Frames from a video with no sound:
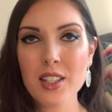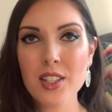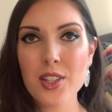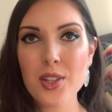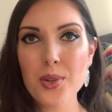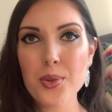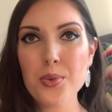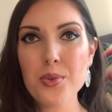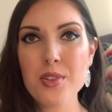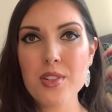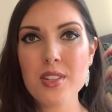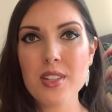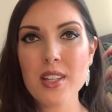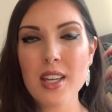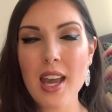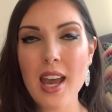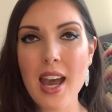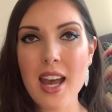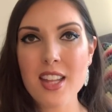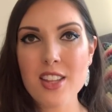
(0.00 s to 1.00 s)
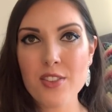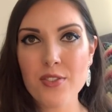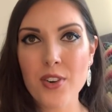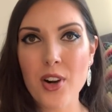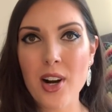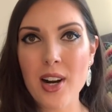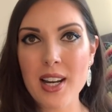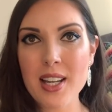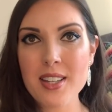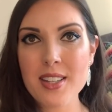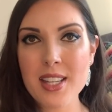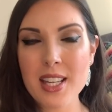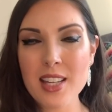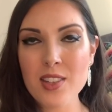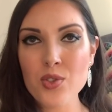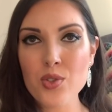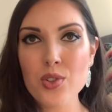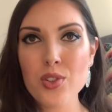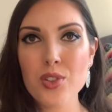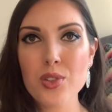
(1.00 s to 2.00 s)
used as far as
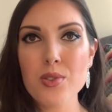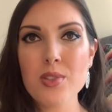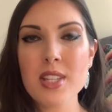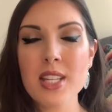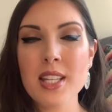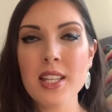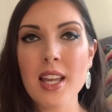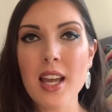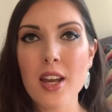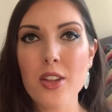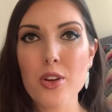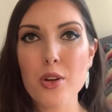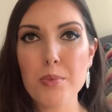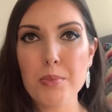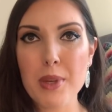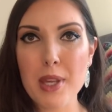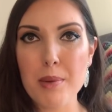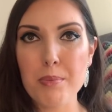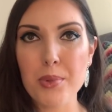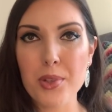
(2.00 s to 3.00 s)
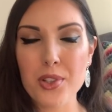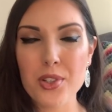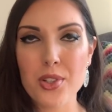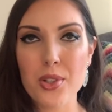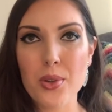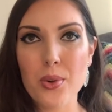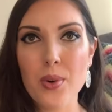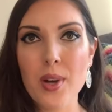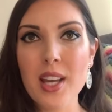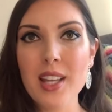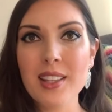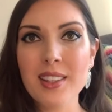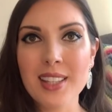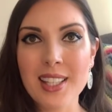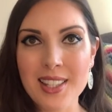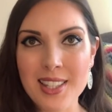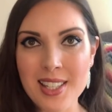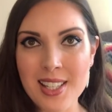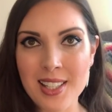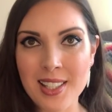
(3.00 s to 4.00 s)
introducing other people to
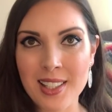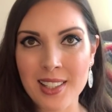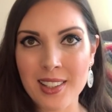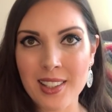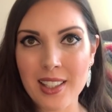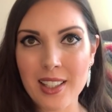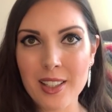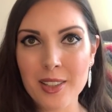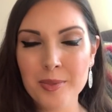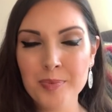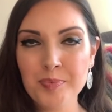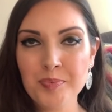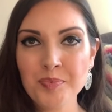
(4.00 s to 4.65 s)
Nithyananda.